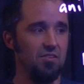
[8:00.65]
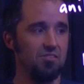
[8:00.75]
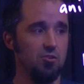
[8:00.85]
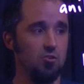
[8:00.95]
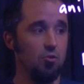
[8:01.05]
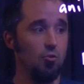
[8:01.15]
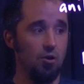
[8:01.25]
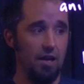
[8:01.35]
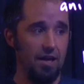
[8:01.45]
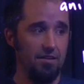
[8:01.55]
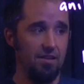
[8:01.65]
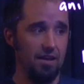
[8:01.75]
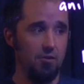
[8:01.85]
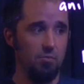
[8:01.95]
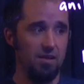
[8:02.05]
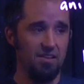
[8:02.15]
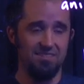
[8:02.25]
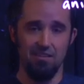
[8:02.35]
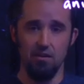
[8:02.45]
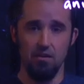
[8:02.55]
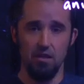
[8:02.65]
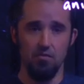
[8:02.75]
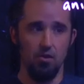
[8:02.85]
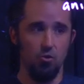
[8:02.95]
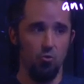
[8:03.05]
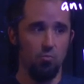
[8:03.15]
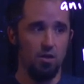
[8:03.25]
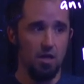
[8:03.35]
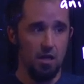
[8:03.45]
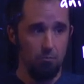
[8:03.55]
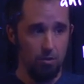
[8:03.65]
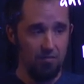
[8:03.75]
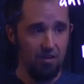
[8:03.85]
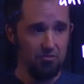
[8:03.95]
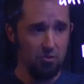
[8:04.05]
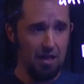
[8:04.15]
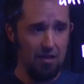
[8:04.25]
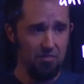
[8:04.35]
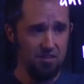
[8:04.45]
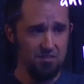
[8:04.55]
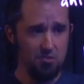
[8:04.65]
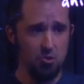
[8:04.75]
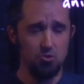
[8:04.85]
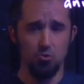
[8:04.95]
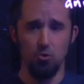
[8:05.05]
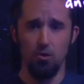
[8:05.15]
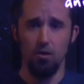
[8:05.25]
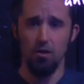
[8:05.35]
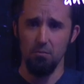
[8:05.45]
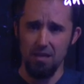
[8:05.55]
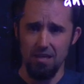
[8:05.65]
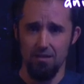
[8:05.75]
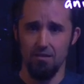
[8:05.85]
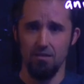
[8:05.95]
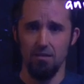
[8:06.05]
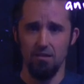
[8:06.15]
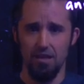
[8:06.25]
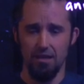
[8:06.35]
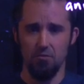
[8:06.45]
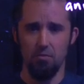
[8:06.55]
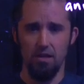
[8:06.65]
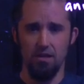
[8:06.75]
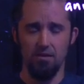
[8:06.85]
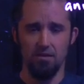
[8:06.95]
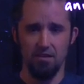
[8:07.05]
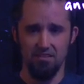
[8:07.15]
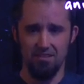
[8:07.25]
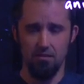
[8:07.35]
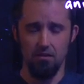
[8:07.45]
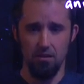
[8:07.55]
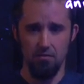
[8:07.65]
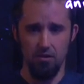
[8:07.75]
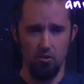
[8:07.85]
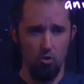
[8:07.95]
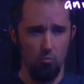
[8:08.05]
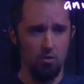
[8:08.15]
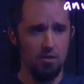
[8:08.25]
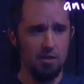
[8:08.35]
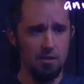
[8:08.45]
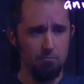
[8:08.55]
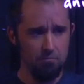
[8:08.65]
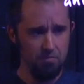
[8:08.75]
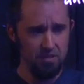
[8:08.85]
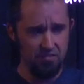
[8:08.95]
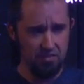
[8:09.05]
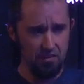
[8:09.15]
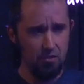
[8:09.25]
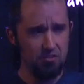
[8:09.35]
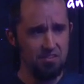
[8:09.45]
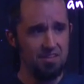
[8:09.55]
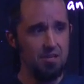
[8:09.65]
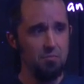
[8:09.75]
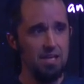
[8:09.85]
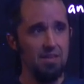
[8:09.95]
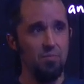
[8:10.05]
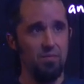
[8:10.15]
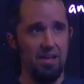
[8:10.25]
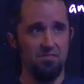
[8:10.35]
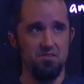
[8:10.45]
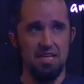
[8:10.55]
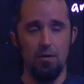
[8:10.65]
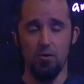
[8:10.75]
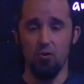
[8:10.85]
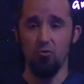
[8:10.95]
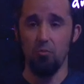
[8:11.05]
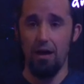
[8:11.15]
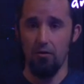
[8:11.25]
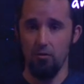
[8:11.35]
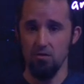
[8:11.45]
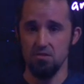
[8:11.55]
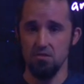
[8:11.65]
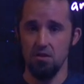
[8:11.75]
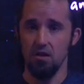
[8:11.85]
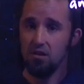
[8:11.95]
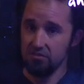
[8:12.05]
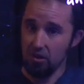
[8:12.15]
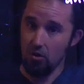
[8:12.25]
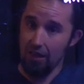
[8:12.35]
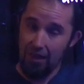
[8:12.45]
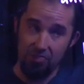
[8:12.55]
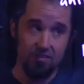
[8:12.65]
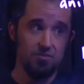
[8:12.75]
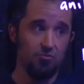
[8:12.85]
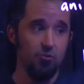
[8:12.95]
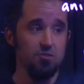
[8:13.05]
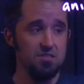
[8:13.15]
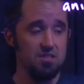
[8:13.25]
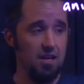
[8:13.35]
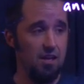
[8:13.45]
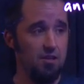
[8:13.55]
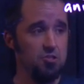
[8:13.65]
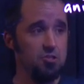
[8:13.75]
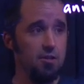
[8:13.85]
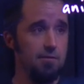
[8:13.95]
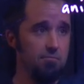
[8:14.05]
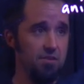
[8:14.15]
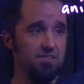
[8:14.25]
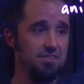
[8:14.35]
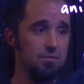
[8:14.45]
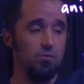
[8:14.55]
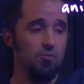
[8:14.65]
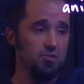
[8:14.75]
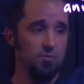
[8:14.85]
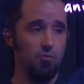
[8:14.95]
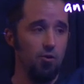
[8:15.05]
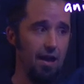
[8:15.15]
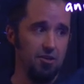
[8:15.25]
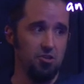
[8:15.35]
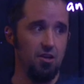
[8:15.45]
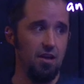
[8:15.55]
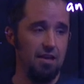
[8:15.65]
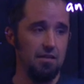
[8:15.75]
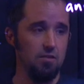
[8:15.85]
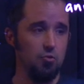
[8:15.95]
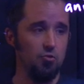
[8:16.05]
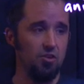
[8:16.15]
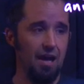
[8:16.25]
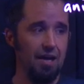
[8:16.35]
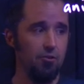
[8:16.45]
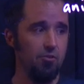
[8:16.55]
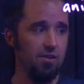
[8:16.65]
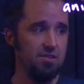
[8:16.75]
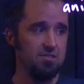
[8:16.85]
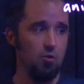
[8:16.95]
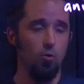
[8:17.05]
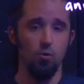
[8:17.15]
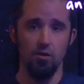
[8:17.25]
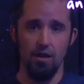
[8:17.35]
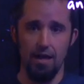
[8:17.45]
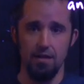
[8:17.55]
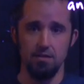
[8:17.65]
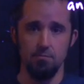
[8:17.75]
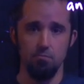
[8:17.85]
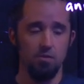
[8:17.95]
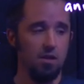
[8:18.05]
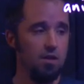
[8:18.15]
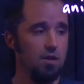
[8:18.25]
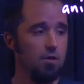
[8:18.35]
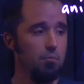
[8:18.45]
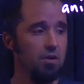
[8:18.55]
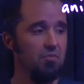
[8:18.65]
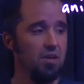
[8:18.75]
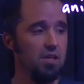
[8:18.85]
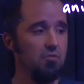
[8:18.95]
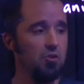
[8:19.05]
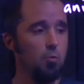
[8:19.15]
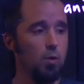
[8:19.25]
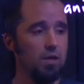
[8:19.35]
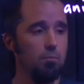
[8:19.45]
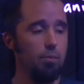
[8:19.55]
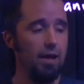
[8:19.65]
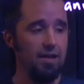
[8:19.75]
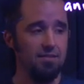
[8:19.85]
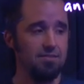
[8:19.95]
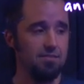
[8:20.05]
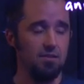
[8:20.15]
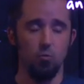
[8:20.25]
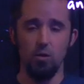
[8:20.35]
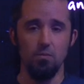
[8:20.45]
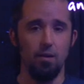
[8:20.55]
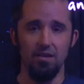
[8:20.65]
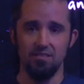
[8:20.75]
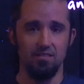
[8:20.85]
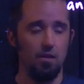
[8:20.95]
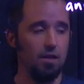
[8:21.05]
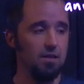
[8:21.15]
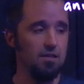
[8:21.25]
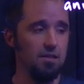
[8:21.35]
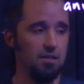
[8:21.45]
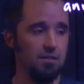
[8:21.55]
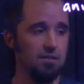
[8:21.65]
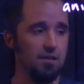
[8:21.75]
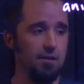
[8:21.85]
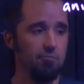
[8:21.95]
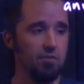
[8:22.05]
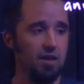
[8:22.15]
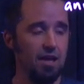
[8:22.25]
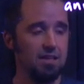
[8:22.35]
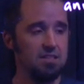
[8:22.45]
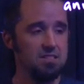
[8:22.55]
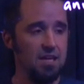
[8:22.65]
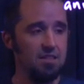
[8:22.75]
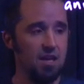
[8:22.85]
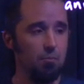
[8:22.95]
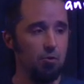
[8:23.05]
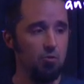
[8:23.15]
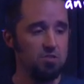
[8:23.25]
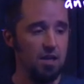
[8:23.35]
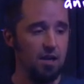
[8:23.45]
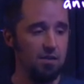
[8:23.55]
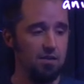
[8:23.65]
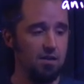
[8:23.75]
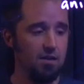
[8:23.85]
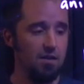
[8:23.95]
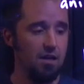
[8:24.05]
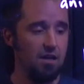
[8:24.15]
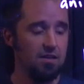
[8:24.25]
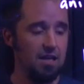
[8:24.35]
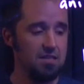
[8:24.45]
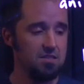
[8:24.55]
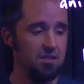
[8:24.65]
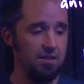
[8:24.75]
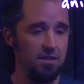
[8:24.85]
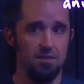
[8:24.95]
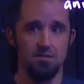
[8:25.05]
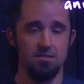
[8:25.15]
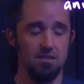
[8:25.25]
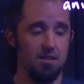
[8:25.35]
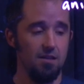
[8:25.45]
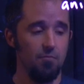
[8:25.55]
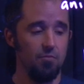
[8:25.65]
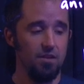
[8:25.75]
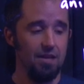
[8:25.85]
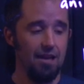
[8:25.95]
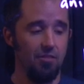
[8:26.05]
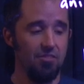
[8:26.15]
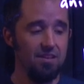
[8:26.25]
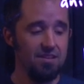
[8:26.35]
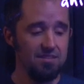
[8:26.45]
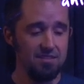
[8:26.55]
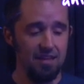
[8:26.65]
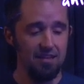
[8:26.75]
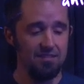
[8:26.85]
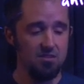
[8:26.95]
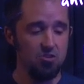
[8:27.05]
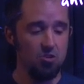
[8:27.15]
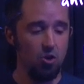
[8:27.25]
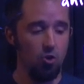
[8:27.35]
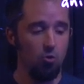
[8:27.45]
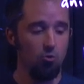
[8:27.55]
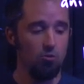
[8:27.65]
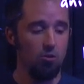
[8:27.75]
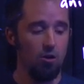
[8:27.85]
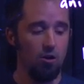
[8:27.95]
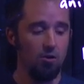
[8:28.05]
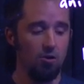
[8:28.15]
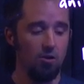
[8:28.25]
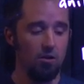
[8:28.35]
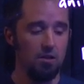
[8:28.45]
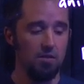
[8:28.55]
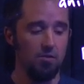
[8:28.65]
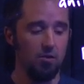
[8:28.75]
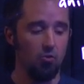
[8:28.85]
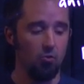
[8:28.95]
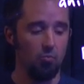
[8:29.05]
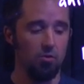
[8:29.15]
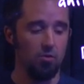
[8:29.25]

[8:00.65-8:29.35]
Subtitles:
this chloride that could be considered a leaving group, but I've also got this neutral amine that could be considered a leaving group. And if it loses the amine, that's just how it goes backwards. So at this first stage, this is a reversible reaction, and I can lose either this or that. But if I give it a weak base, and a weak base is all I need, I can take that proton and get to this. Now this is no longer a leaving group.